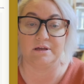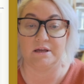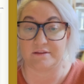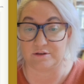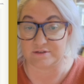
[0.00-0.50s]

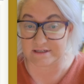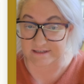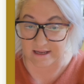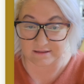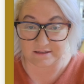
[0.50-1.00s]
They use
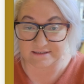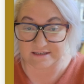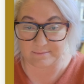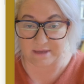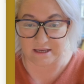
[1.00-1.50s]
exactly the same
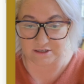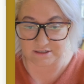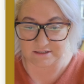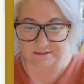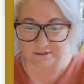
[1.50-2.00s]

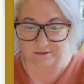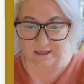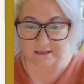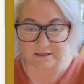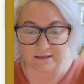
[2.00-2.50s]
agent,
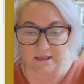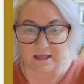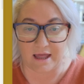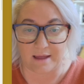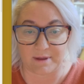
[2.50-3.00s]
okay?
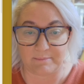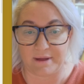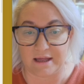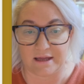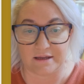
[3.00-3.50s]

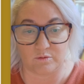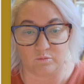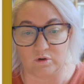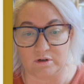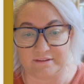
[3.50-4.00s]
But
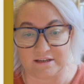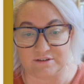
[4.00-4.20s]
what they